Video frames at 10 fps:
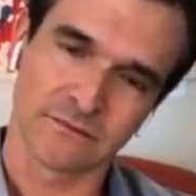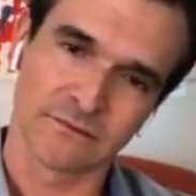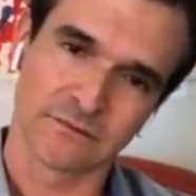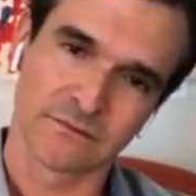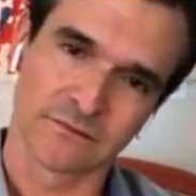
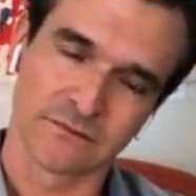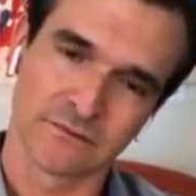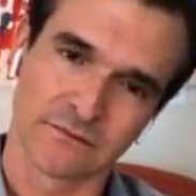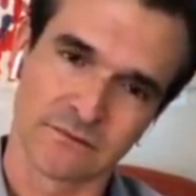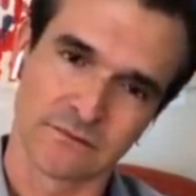
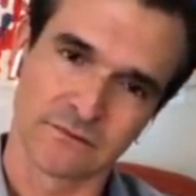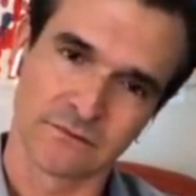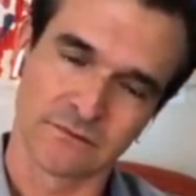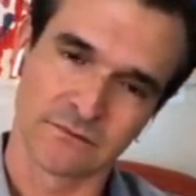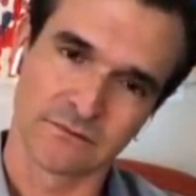
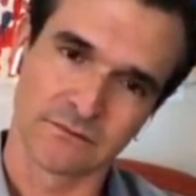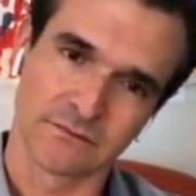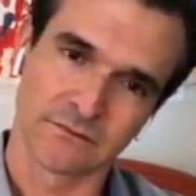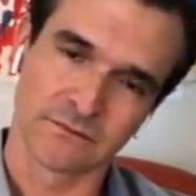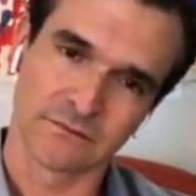
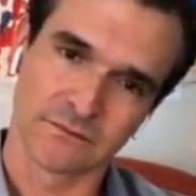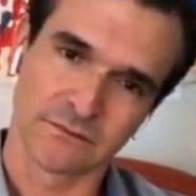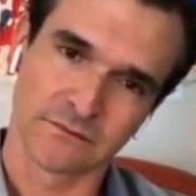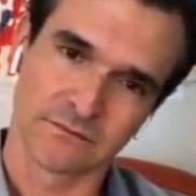[no speech]